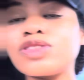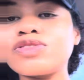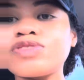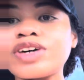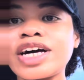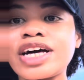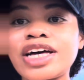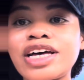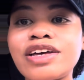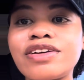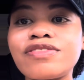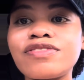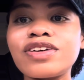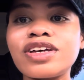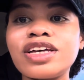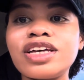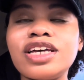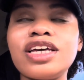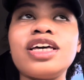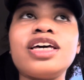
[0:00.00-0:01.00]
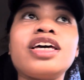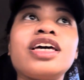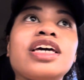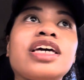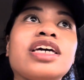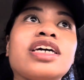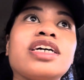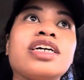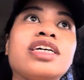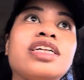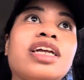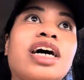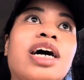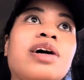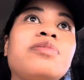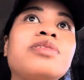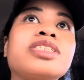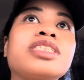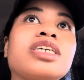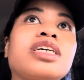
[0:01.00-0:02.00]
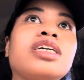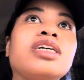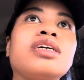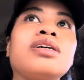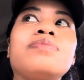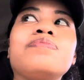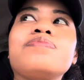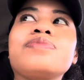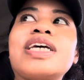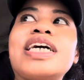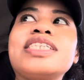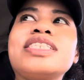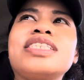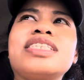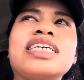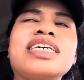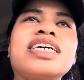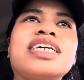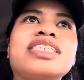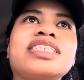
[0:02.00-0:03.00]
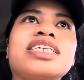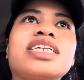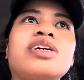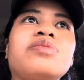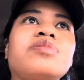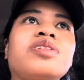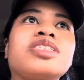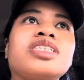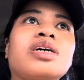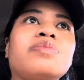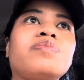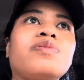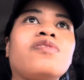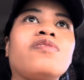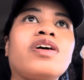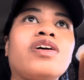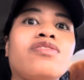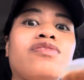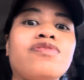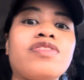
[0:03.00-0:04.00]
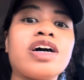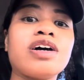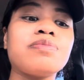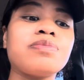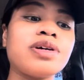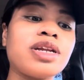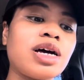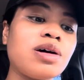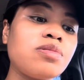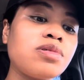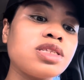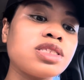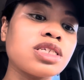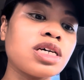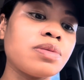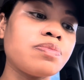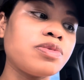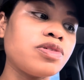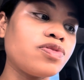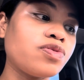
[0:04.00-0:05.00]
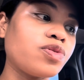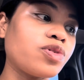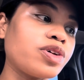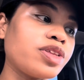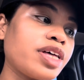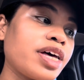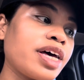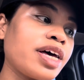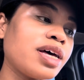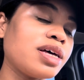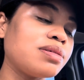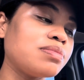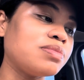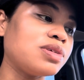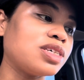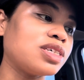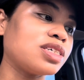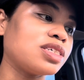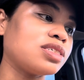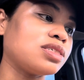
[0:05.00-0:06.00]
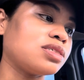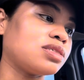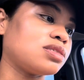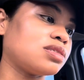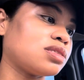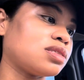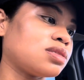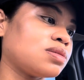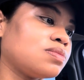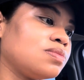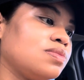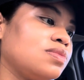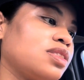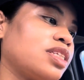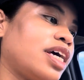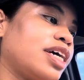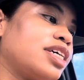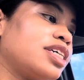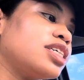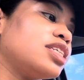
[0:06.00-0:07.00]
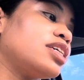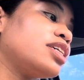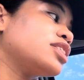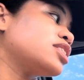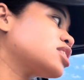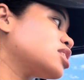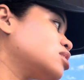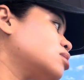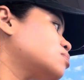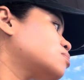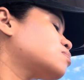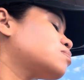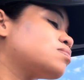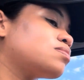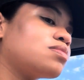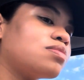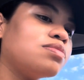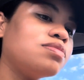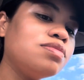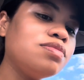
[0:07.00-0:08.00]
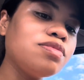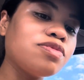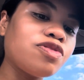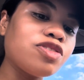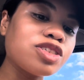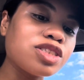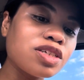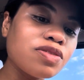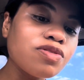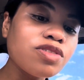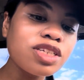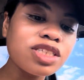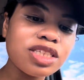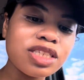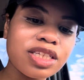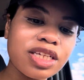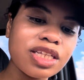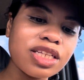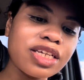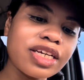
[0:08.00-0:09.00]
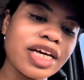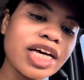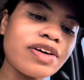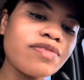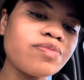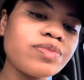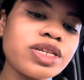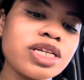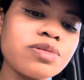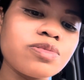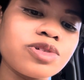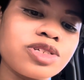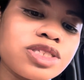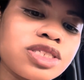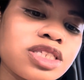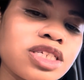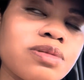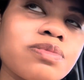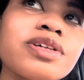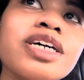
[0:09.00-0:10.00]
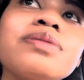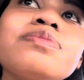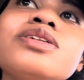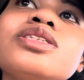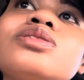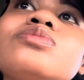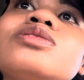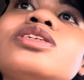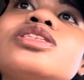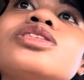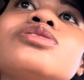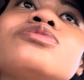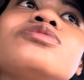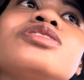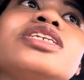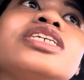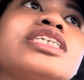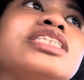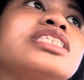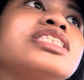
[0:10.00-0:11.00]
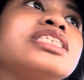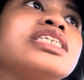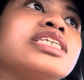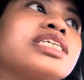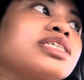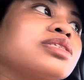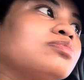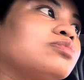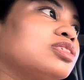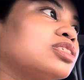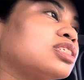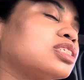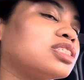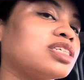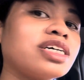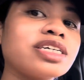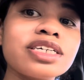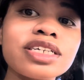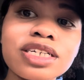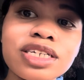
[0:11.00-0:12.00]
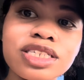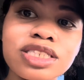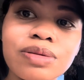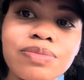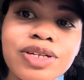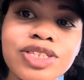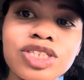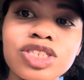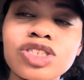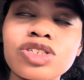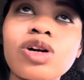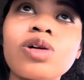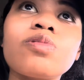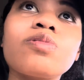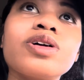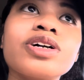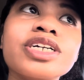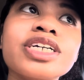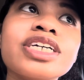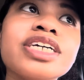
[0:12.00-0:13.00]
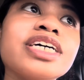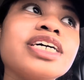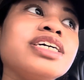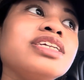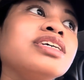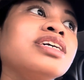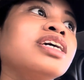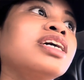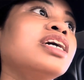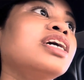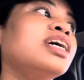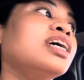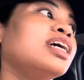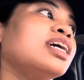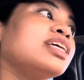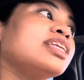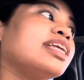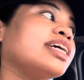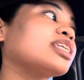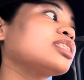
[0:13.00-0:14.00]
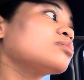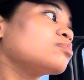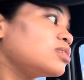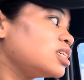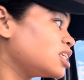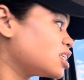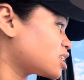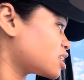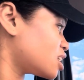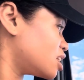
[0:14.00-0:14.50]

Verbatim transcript: 5 and I was up, I think I said I was up around 5, but I was up before that because I cannot sleep for some reason lately I haven't been able to sleep like between 3 and 6, which is not good because I'm about to start work again next week.